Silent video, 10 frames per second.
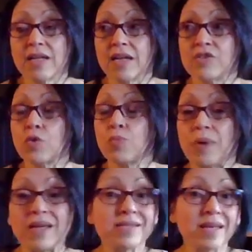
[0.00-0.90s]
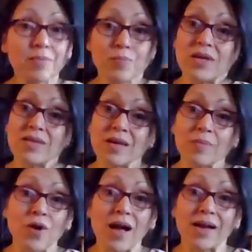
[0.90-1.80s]
And so basic breathing
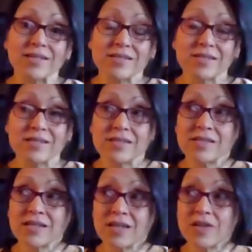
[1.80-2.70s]
practices,